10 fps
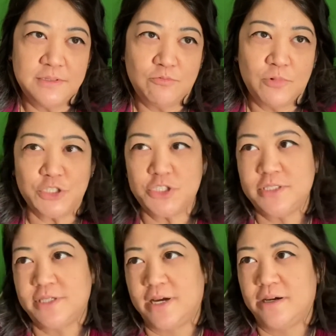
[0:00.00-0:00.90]

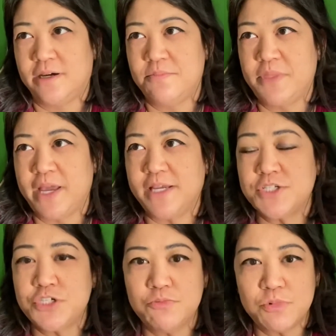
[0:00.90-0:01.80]
which they
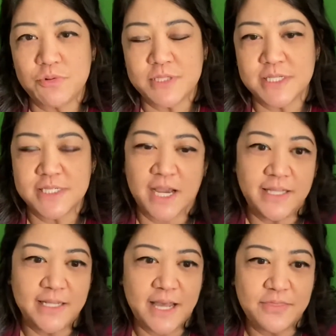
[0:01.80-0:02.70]
assumed was a
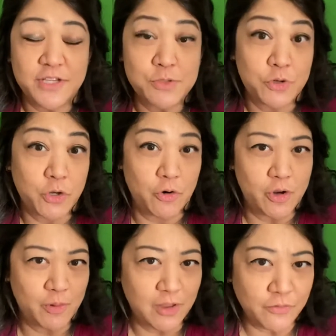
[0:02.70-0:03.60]
sign that things weren't
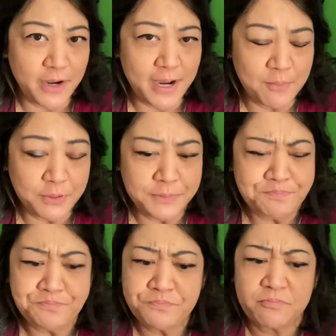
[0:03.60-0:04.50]
going well for Amber.
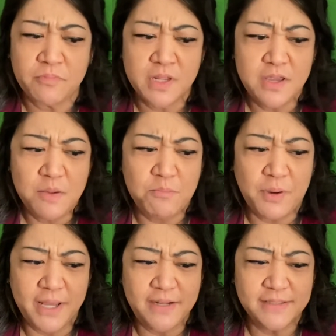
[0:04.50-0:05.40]
But